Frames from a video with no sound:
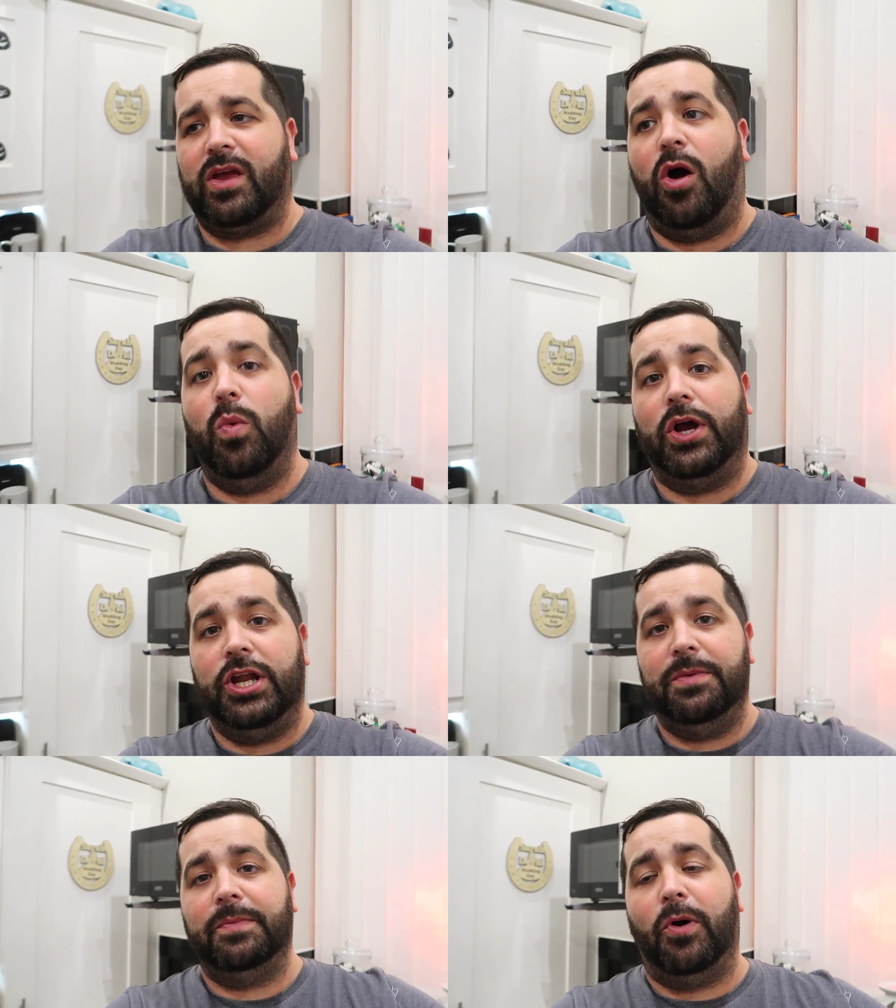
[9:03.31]
oh, we're
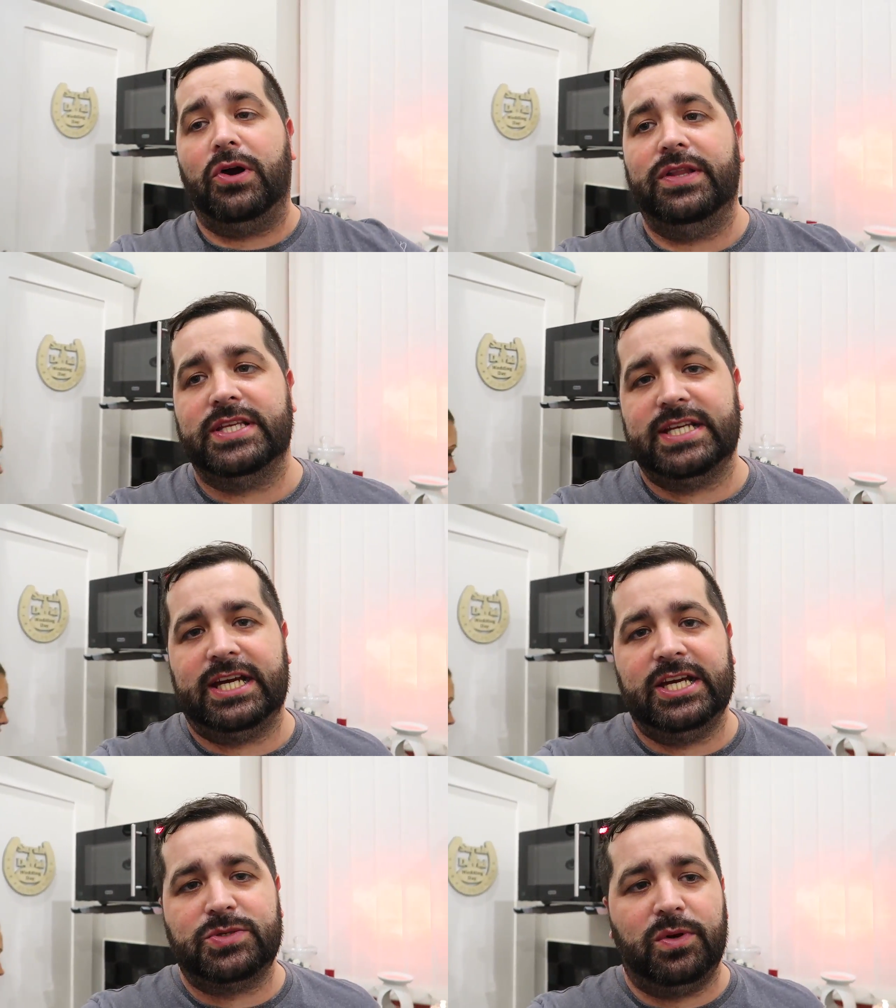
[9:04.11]
going to be booking the
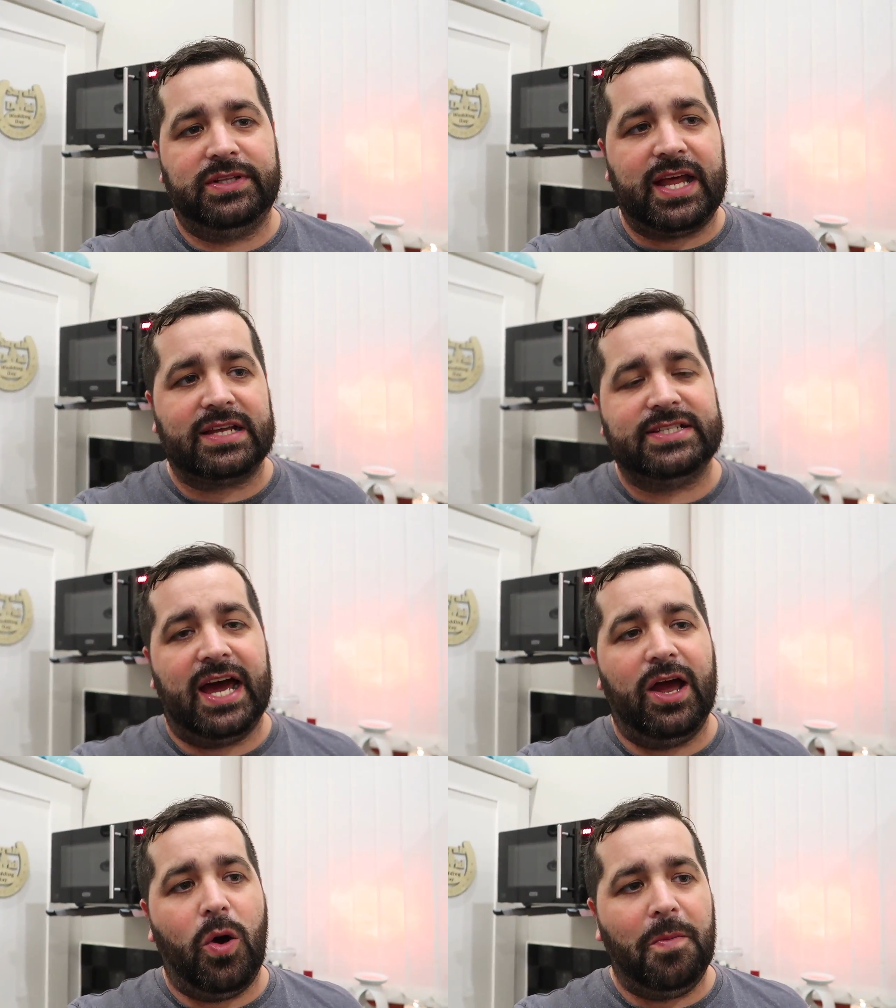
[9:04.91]
tickets with Daz
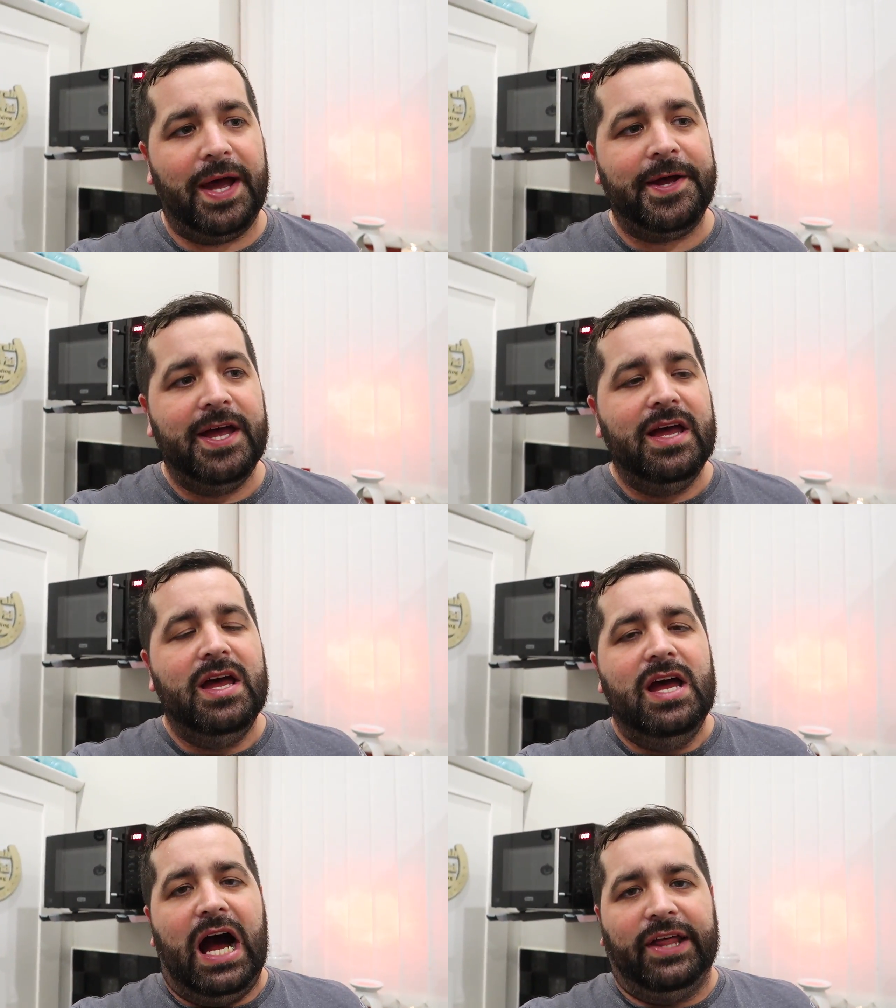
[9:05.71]
Naomi.
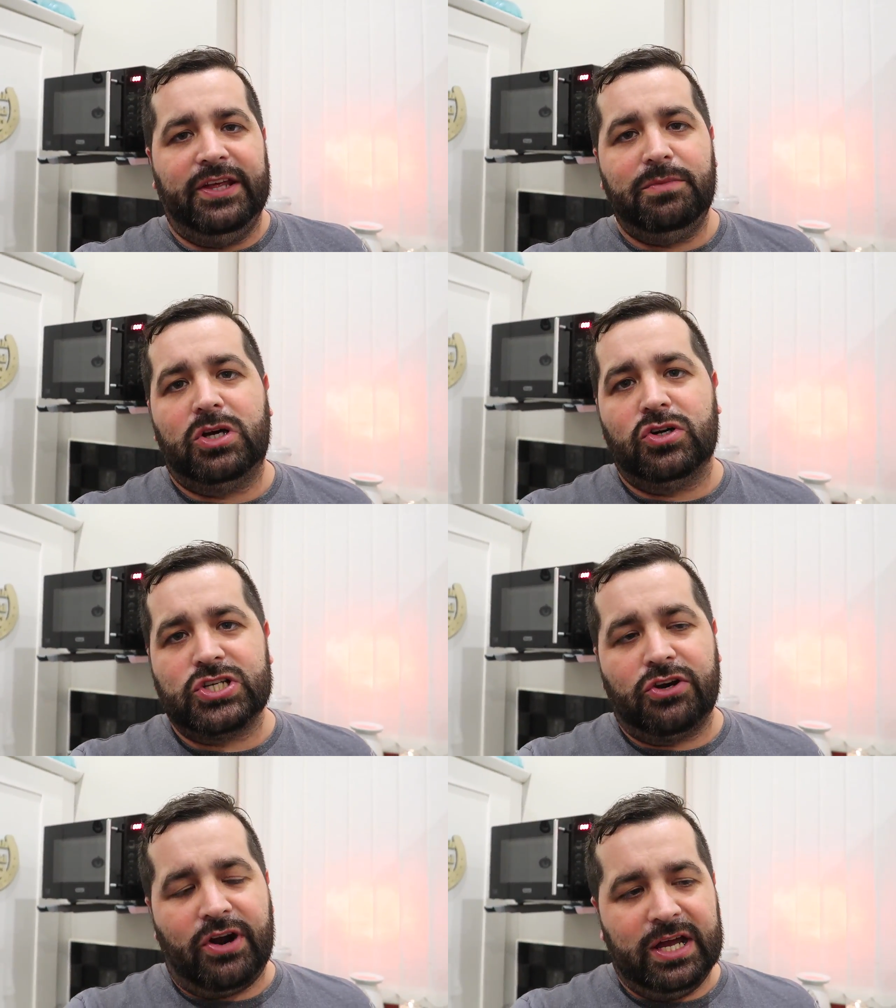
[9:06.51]
I think my
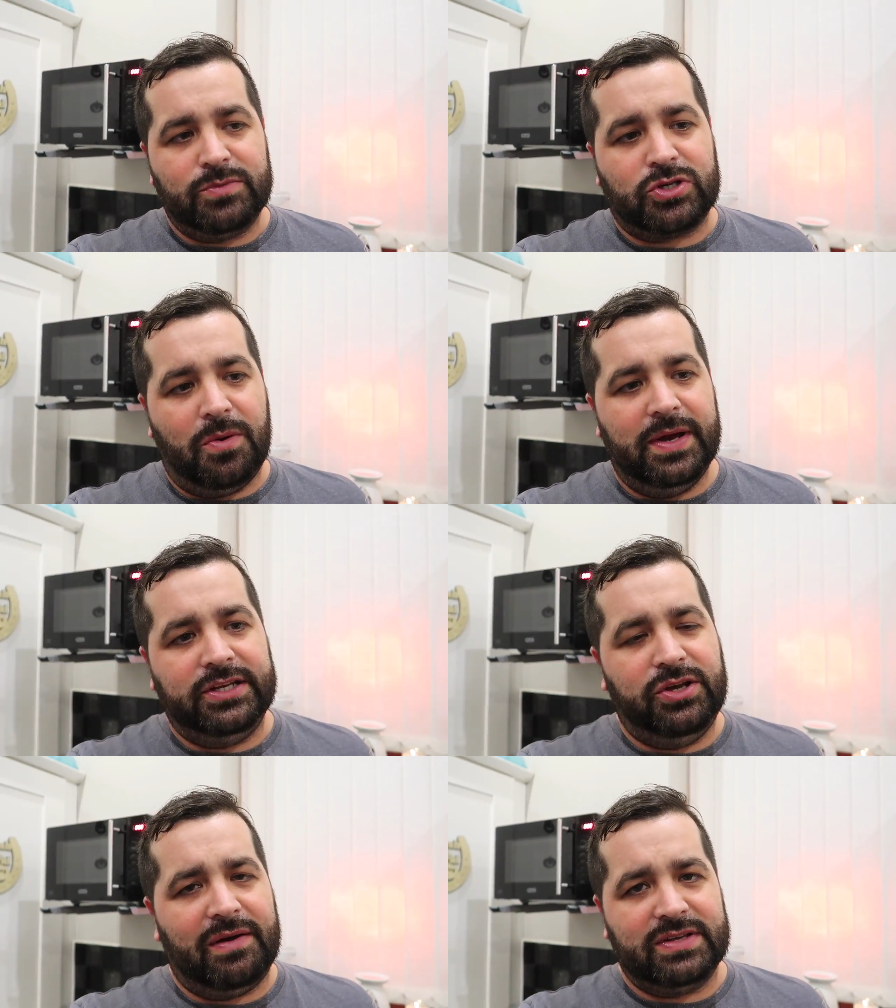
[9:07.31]
cousin Graham's
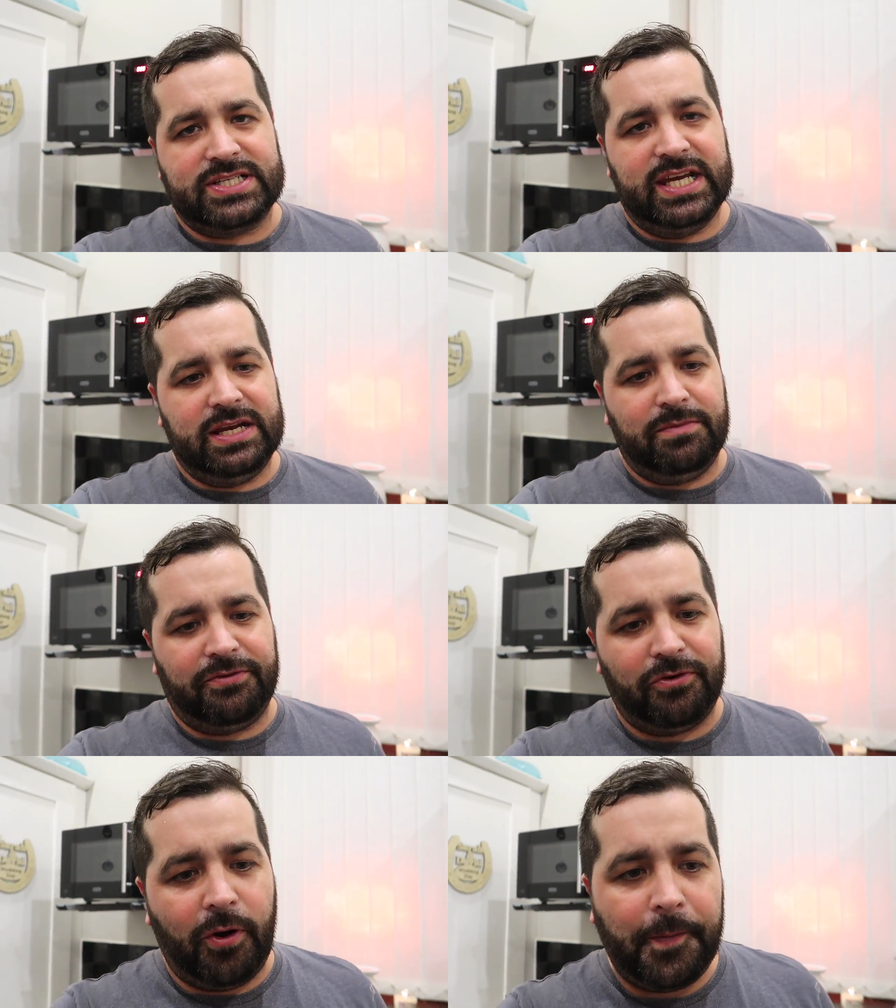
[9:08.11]
coming. You haven't seen him
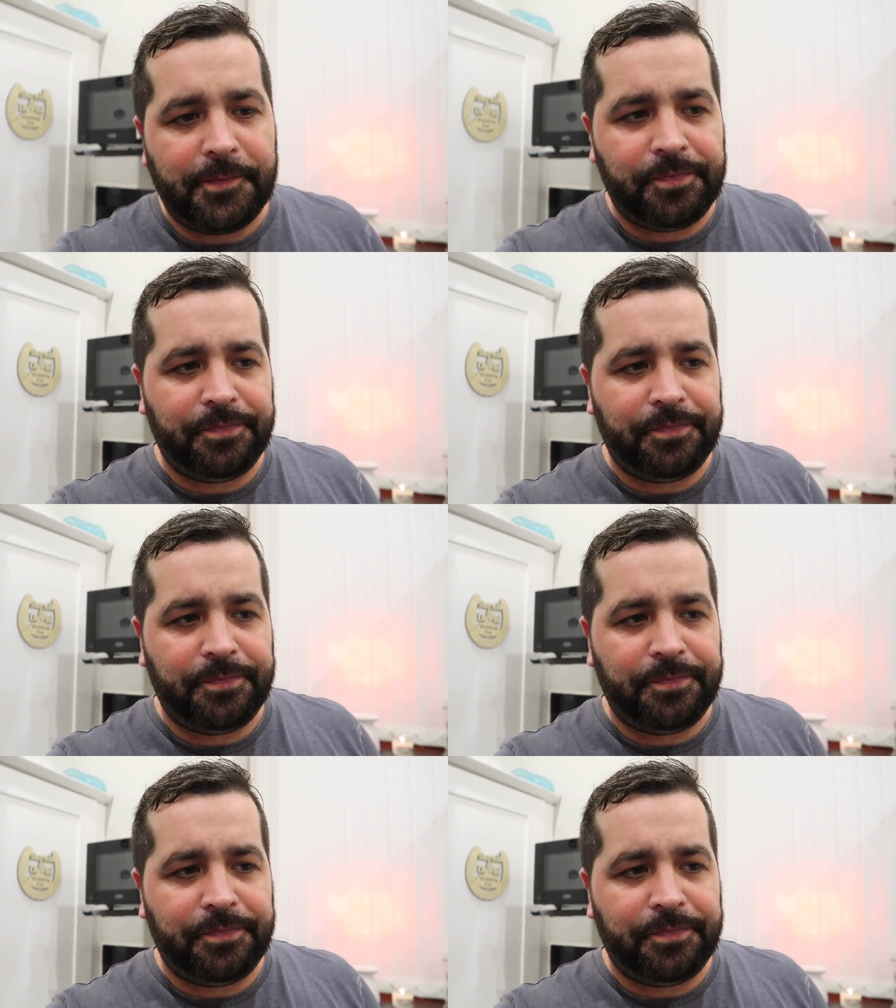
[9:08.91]
before.